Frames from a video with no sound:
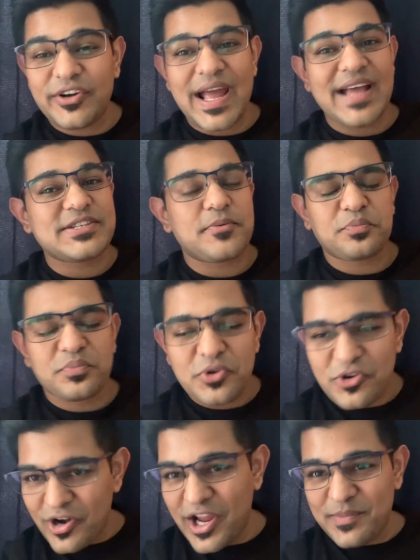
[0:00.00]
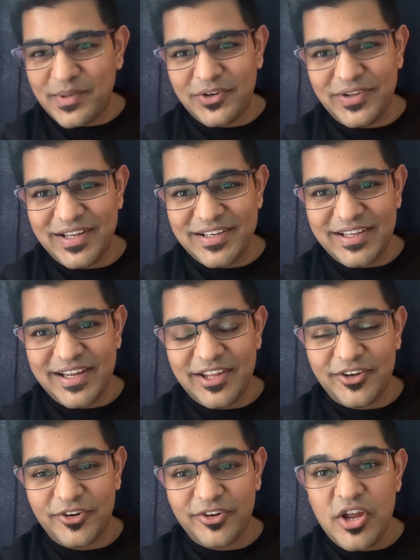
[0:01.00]
as a primary
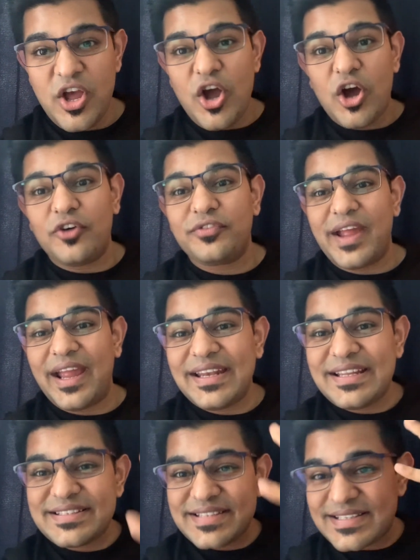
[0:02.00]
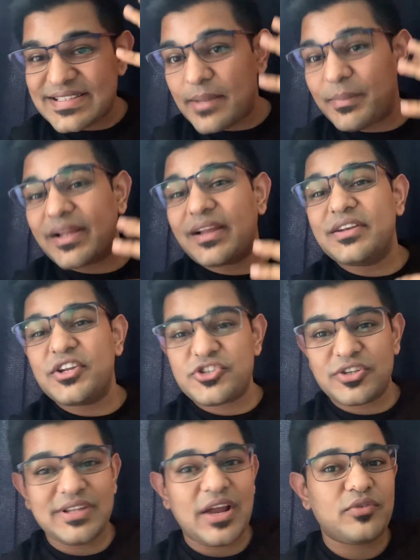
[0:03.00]
indicator of any systemic
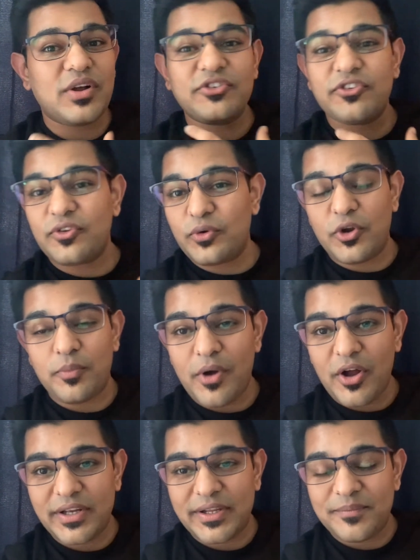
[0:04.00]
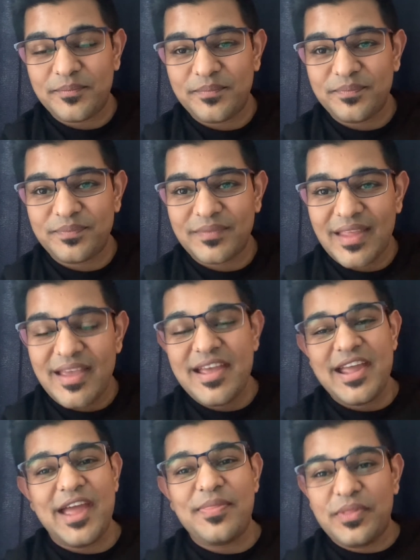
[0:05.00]
condition that runs through your body.
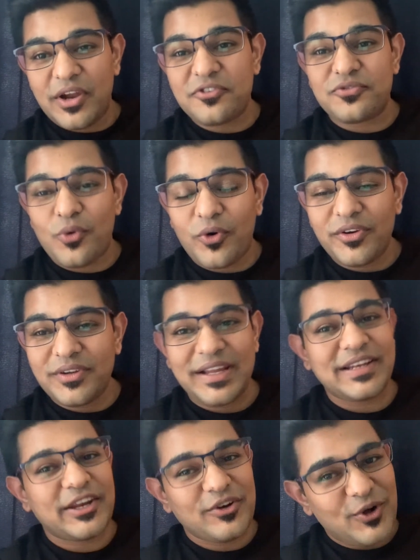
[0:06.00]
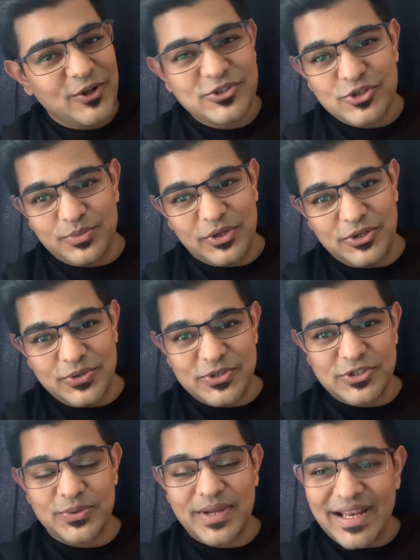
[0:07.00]
And therefore, it can also be
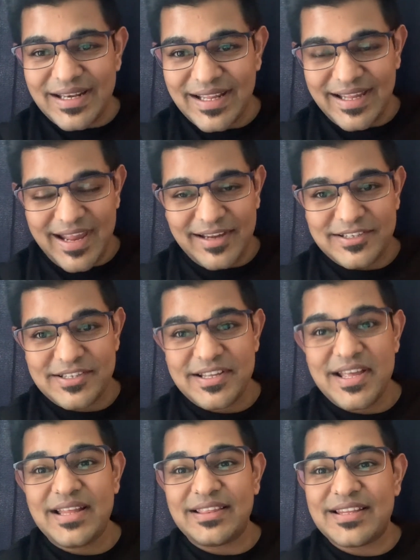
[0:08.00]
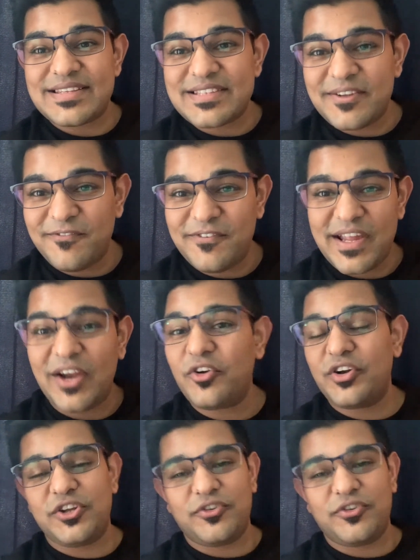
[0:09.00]
used to indicate the severity of